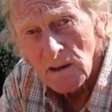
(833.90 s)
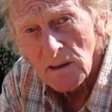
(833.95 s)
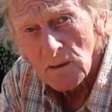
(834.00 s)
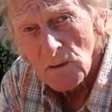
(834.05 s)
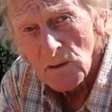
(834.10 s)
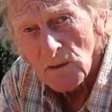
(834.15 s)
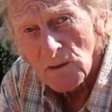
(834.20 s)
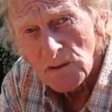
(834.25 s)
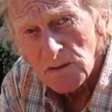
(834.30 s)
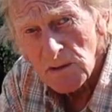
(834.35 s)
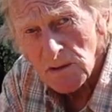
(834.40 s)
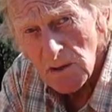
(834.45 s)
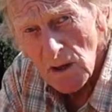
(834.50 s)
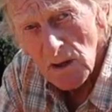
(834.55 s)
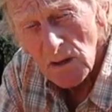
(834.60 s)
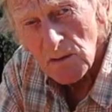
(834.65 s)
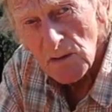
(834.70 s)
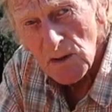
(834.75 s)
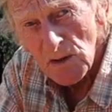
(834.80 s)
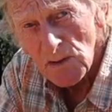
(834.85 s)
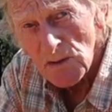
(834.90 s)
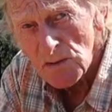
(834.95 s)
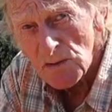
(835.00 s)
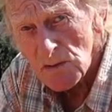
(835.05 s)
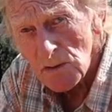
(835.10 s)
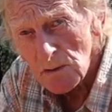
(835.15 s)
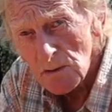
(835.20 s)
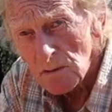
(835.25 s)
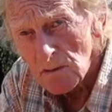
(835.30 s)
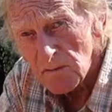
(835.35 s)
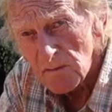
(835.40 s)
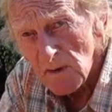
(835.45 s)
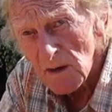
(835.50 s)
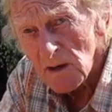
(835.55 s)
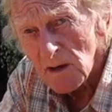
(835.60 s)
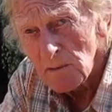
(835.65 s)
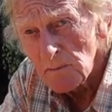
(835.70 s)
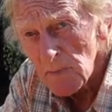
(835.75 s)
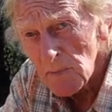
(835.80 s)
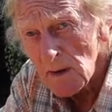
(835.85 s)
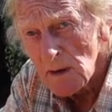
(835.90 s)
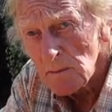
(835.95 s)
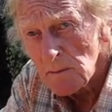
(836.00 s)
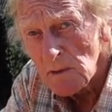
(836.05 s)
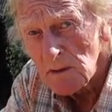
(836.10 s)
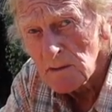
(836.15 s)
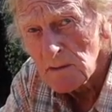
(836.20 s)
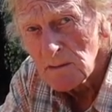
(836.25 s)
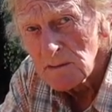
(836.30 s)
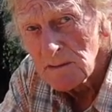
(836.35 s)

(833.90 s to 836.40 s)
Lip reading: otherwise you don't get your single farm payment.